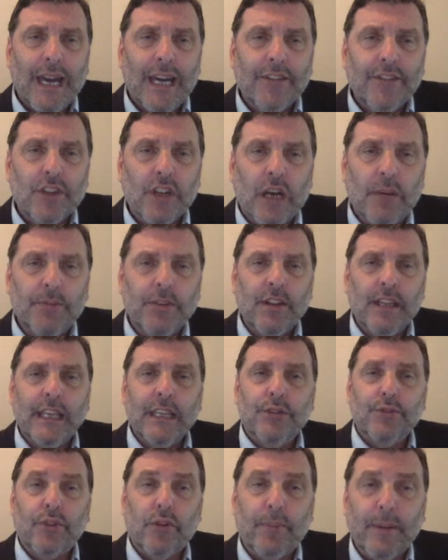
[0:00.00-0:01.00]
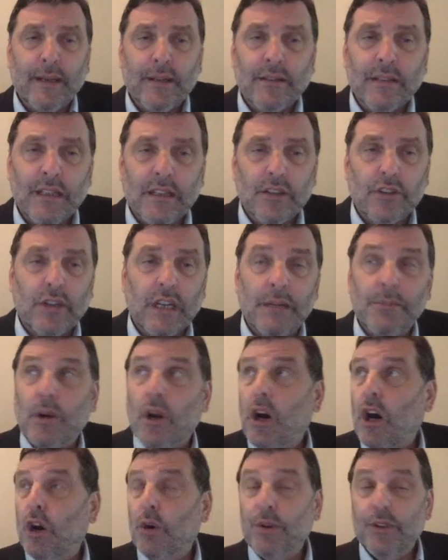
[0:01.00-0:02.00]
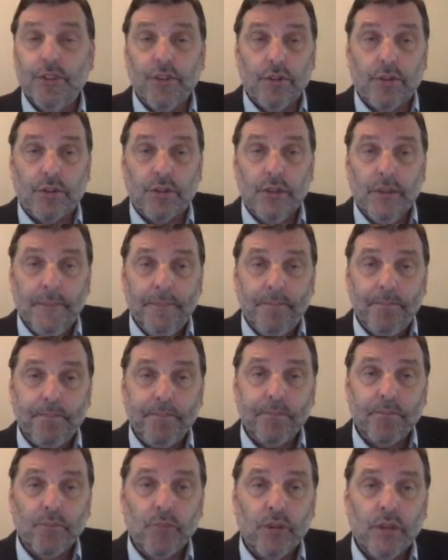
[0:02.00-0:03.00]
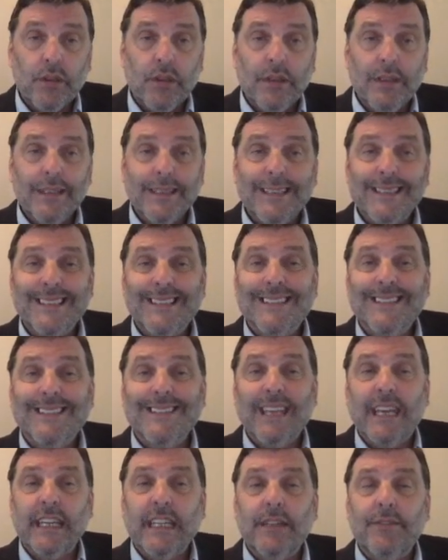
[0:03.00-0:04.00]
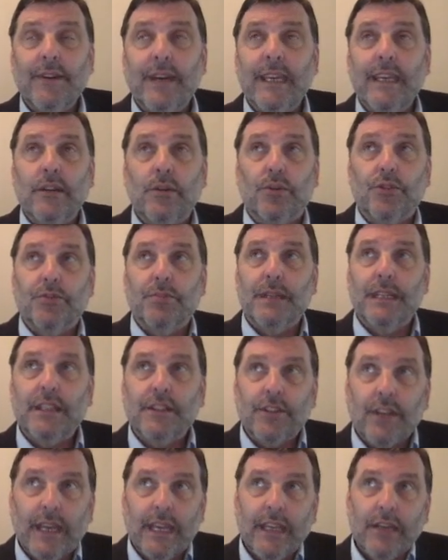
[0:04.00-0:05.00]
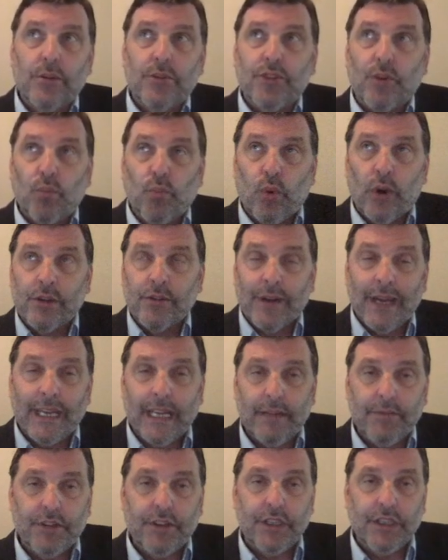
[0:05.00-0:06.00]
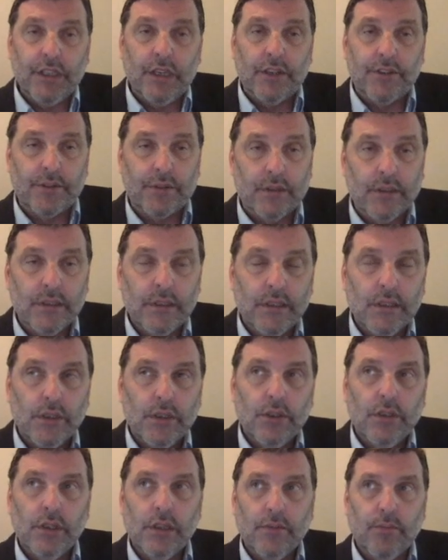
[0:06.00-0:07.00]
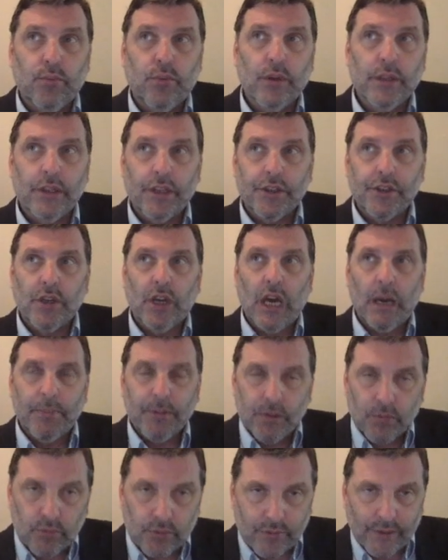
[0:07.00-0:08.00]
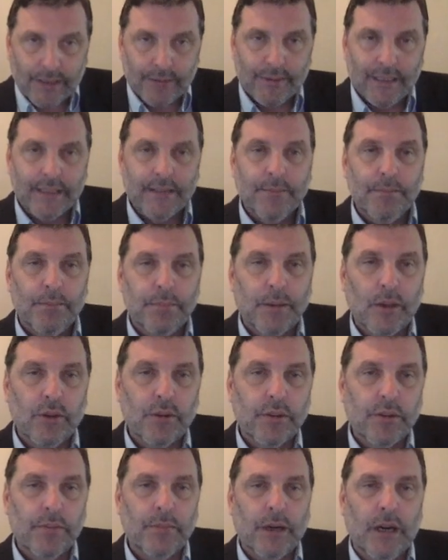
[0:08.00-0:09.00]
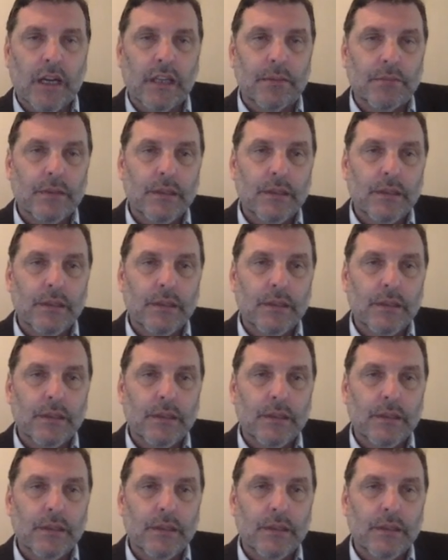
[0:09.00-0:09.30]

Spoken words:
and opposite angles of a parallelogram are always congruent. Consecutive angles, meaning angles of one right after the other, one on the top and then one right below and on the bottom.